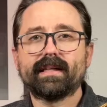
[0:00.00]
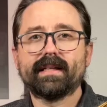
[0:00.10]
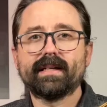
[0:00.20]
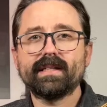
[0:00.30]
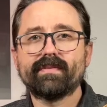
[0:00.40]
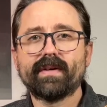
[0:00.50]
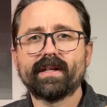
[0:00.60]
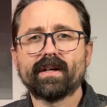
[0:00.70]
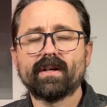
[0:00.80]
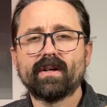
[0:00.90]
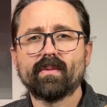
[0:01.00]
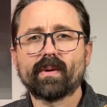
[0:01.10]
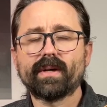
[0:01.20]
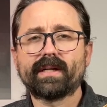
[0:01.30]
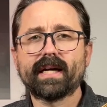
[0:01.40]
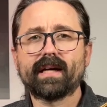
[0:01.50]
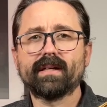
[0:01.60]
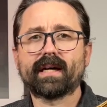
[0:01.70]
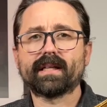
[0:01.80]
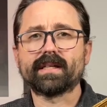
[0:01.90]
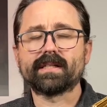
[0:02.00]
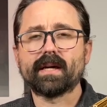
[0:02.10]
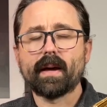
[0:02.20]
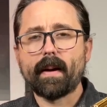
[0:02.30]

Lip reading: In this video, we're going to take a look at this